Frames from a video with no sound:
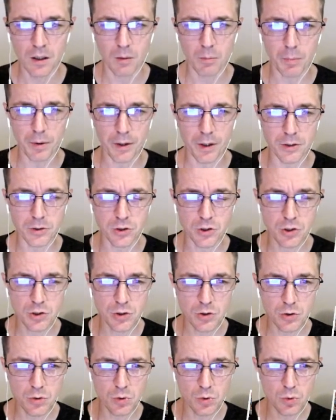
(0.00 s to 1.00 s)
but I
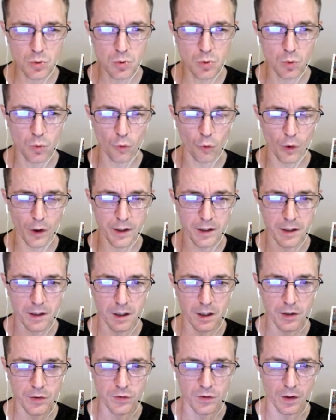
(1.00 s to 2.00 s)
do
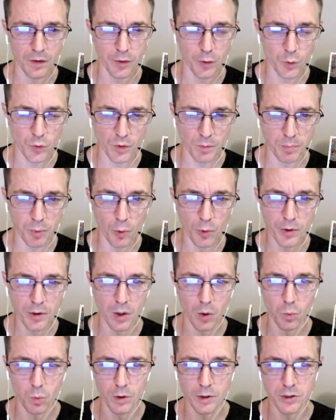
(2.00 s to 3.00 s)
recognize that there's a point
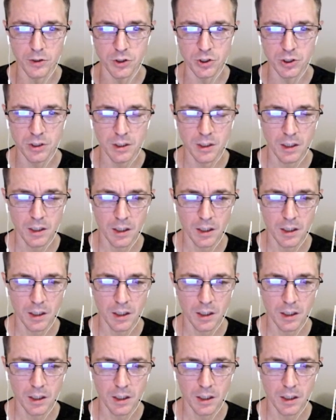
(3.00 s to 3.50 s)
at which,